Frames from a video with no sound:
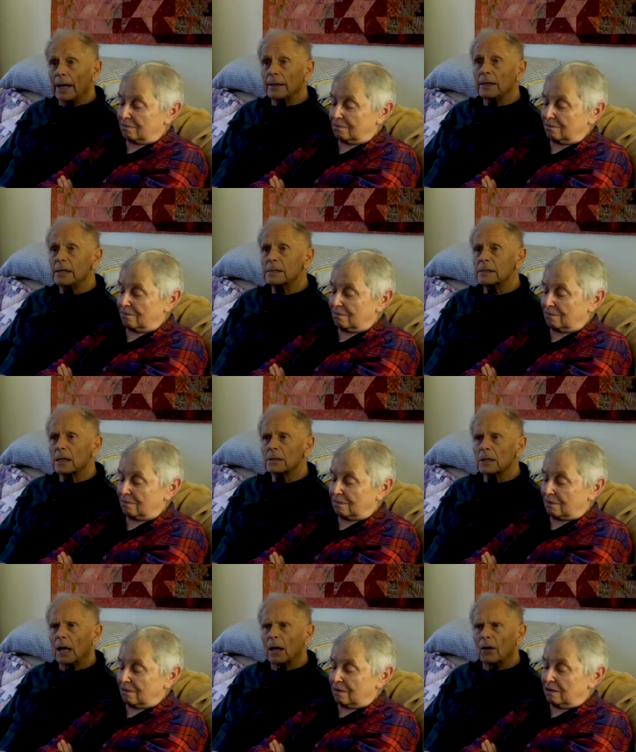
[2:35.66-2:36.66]
Speaker 1: and he
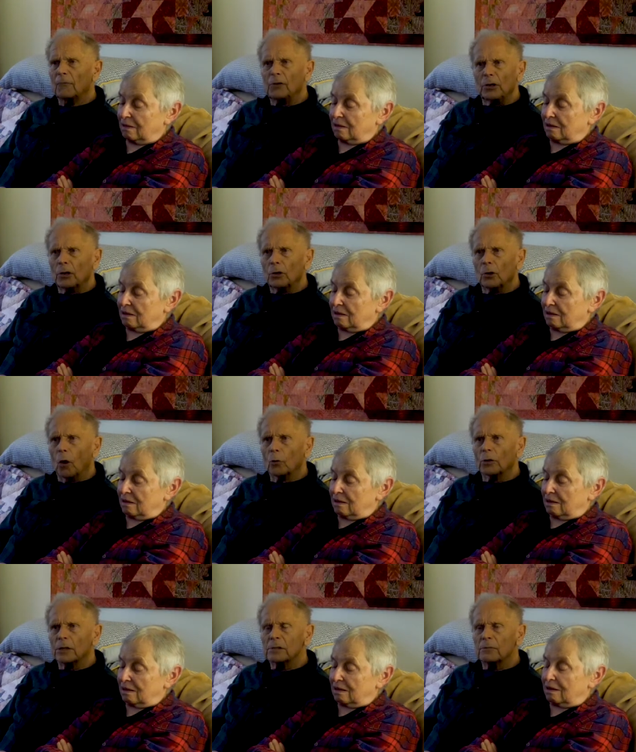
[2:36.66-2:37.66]
says, "We didn't
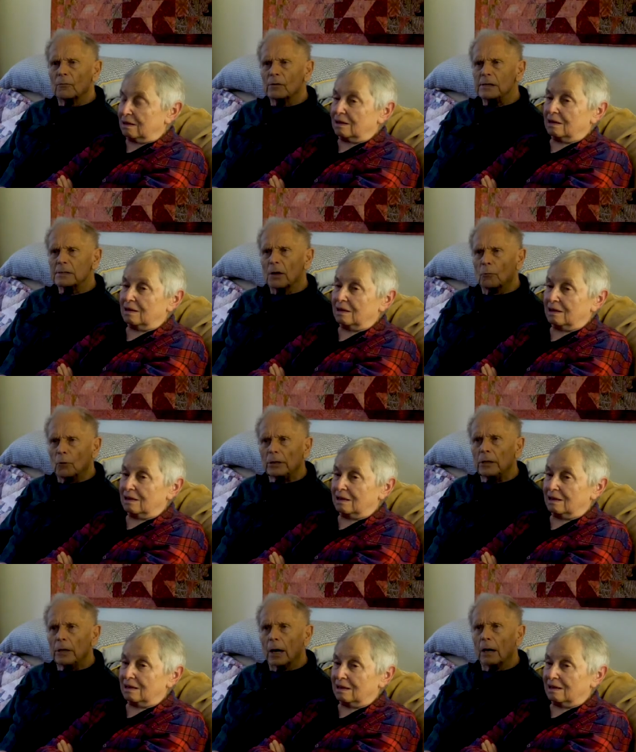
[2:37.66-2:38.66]
know there's it's a
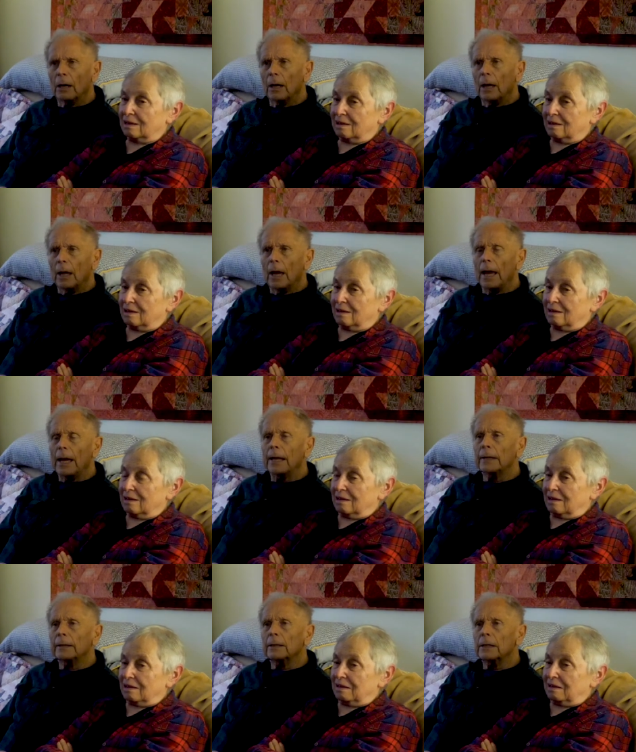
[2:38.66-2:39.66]
wood here."
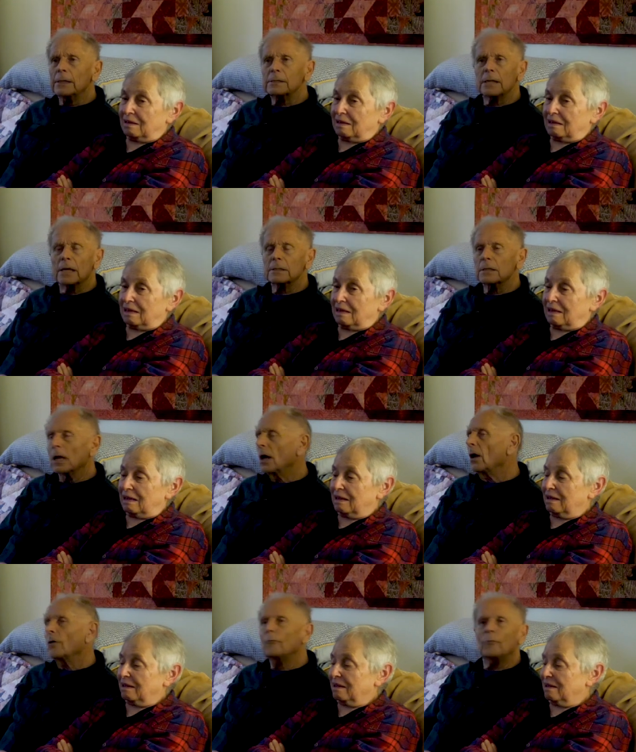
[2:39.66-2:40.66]
and he says,
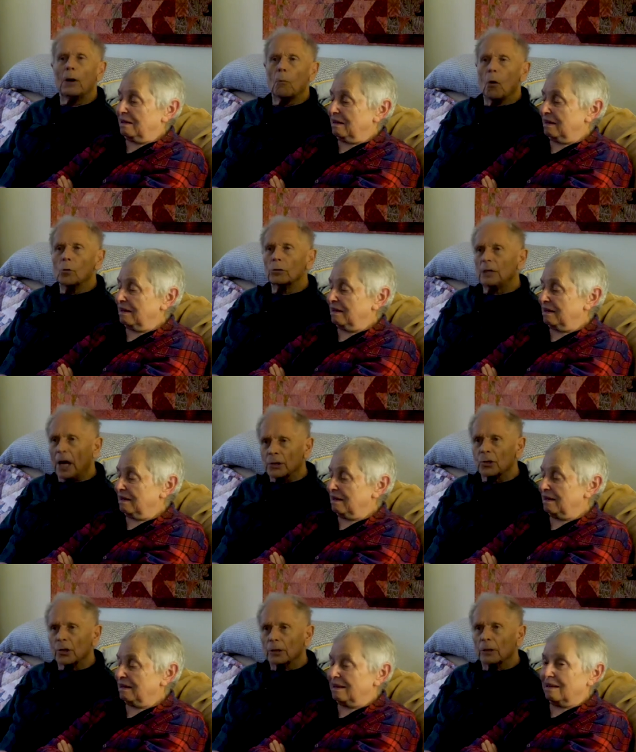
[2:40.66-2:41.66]
"We won't
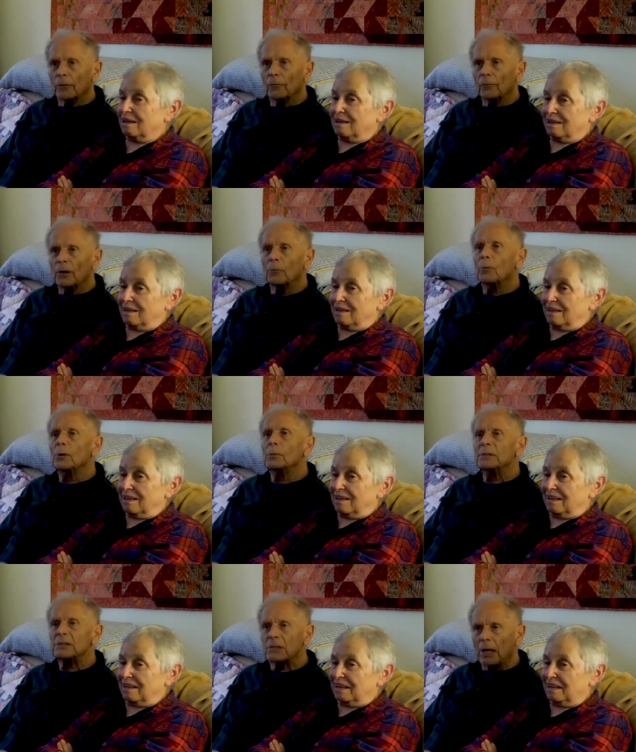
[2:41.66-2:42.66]
touch it. There will
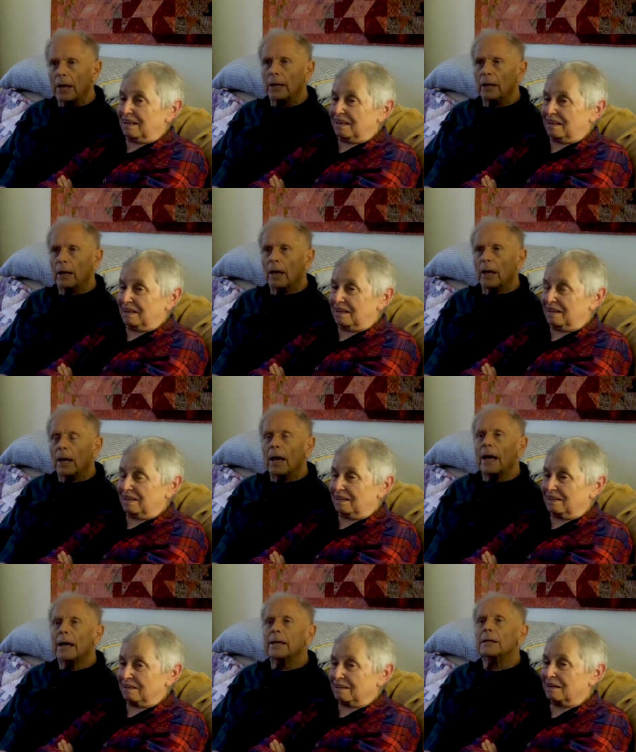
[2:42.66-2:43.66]
be stay."
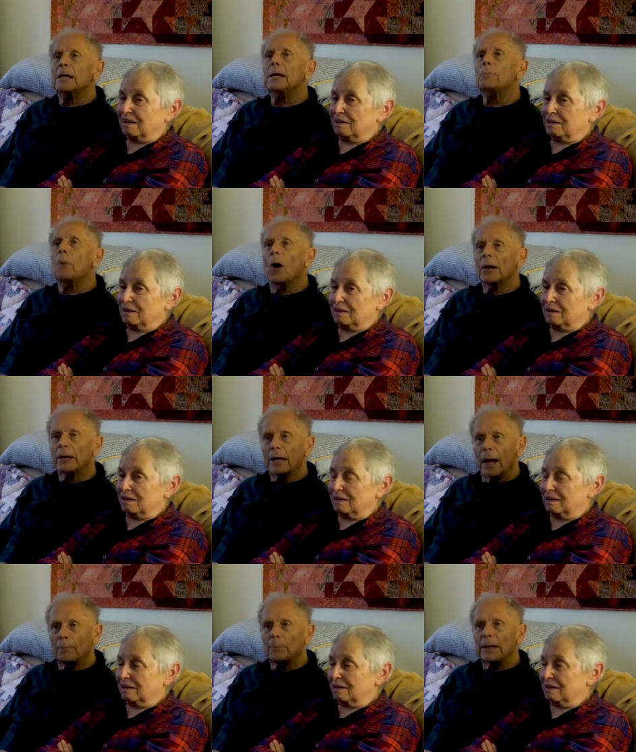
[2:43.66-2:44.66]
And he brought it
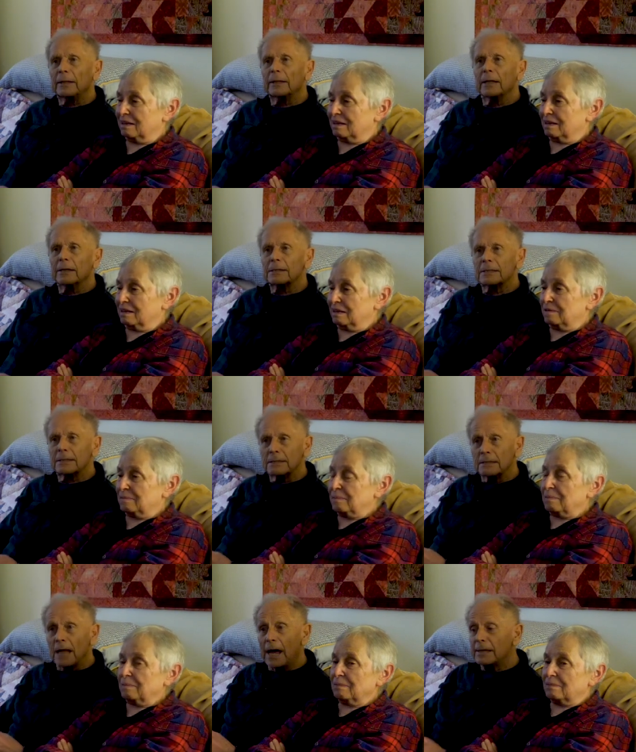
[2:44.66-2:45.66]
up at the
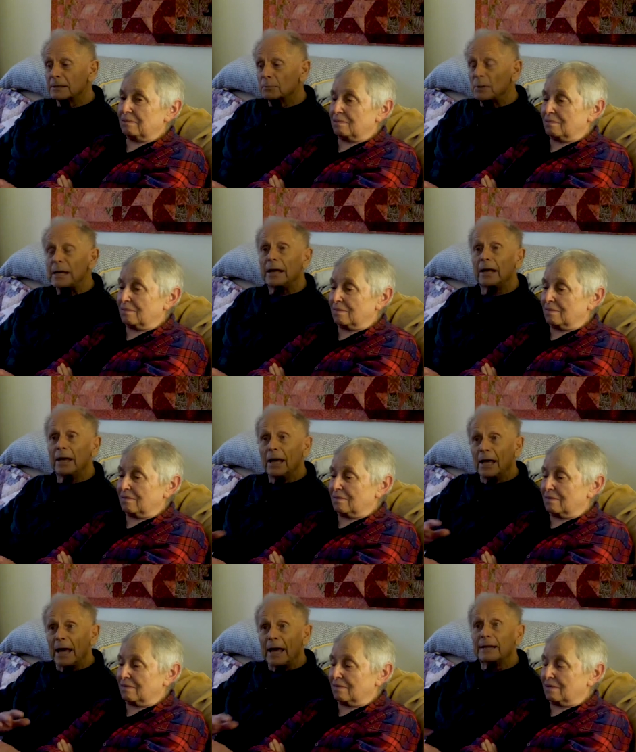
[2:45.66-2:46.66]
ninth meeting,
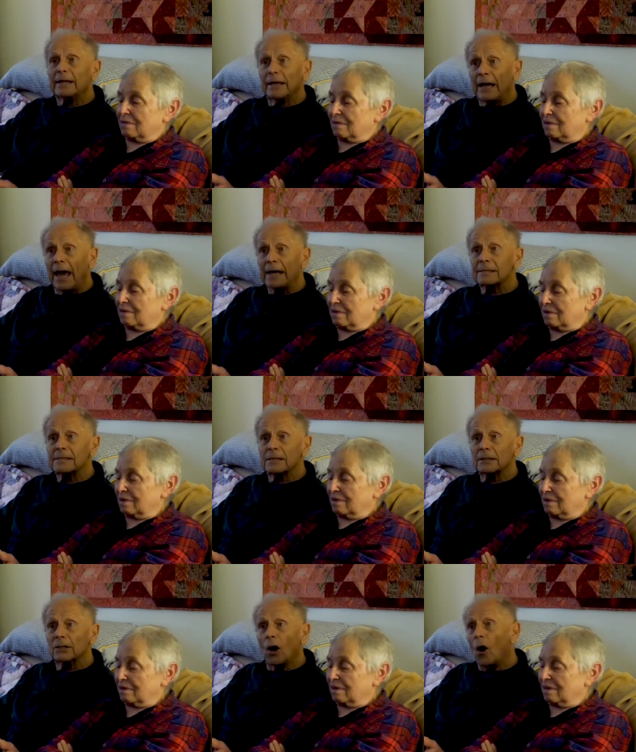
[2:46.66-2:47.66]
and they
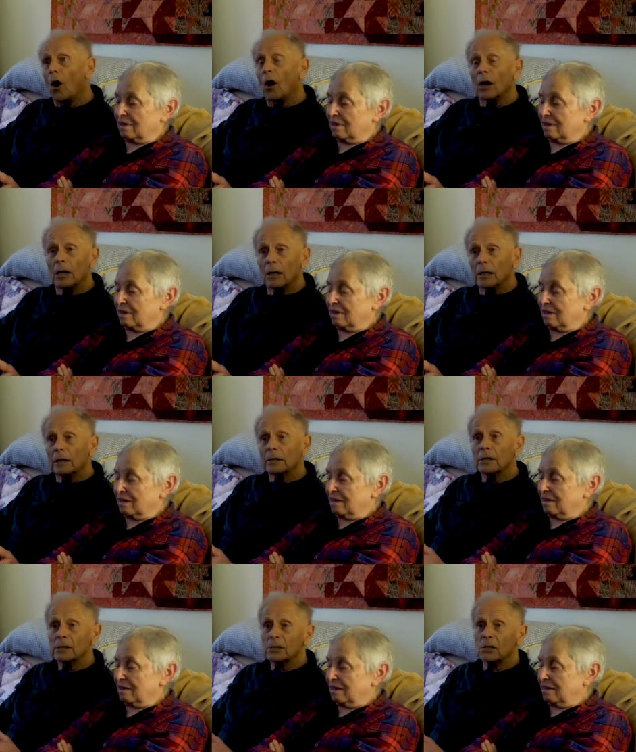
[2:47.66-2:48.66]
canceled all
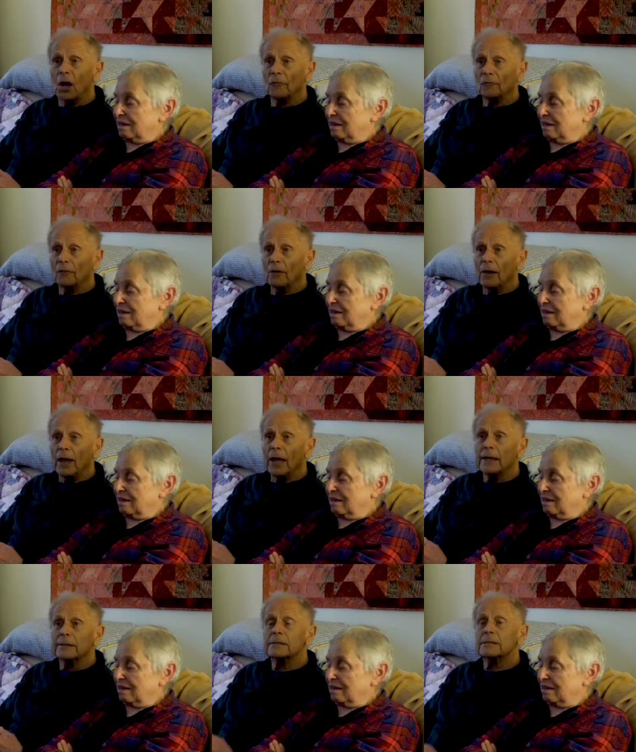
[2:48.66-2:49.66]
the stuff.
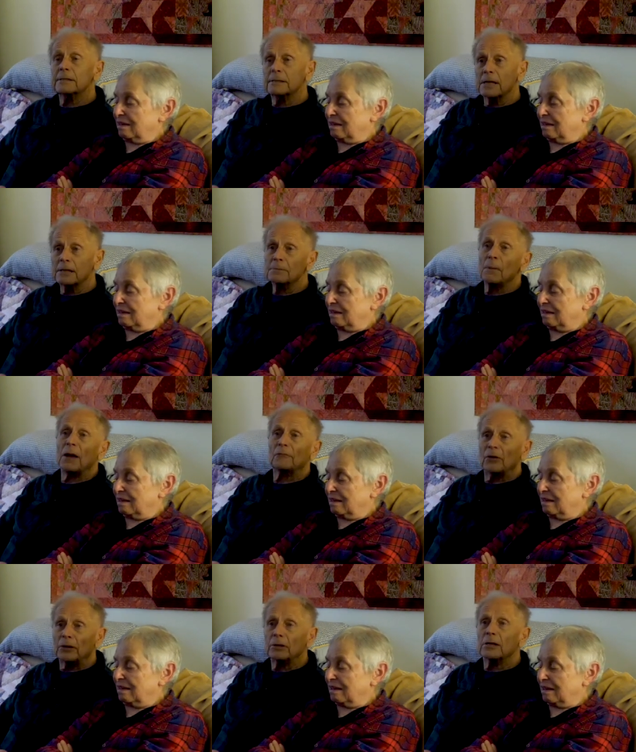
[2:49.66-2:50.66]
And says
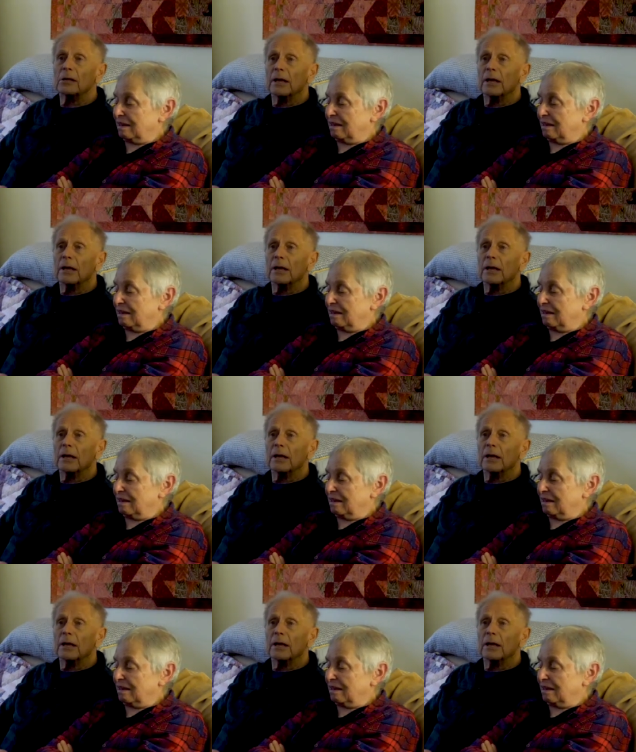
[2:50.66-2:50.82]
Manfred,